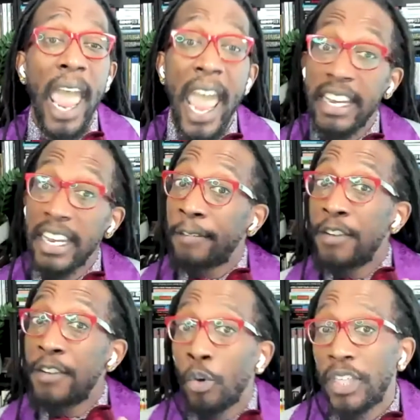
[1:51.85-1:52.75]
And if
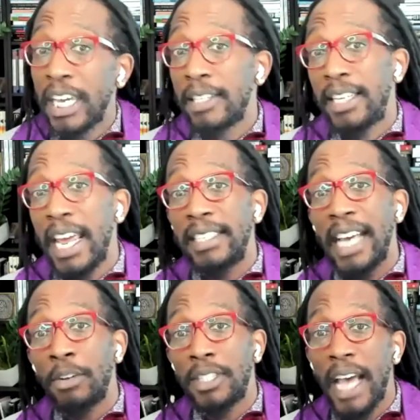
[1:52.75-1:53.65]
no thing
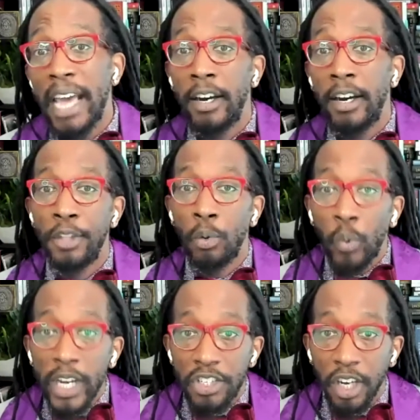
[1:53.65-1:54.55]
stands outside of the
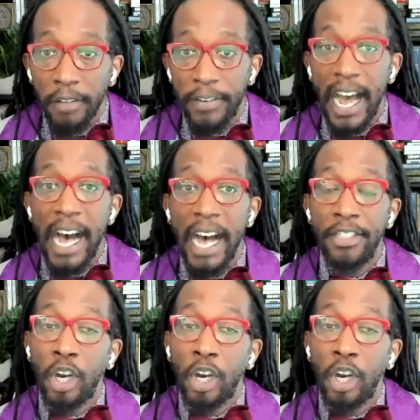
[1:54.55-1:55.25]
reach of God,